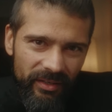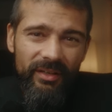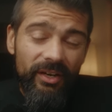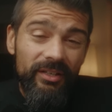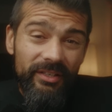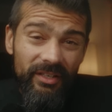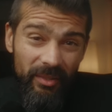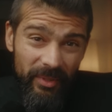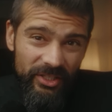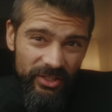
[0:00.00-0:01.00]
Earlier, I
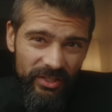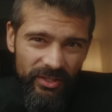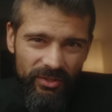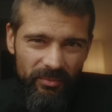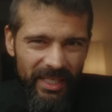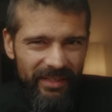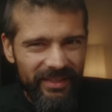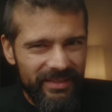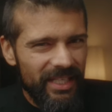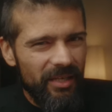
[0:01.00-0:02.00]
mentioned to you about
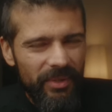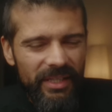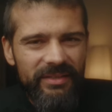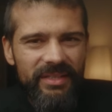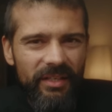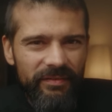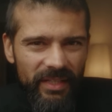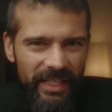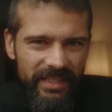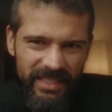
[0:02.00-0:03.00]
this not being a soft
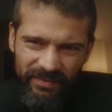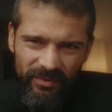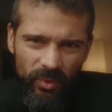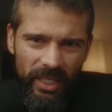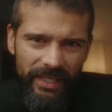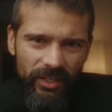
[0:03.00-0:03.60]
lens, even wide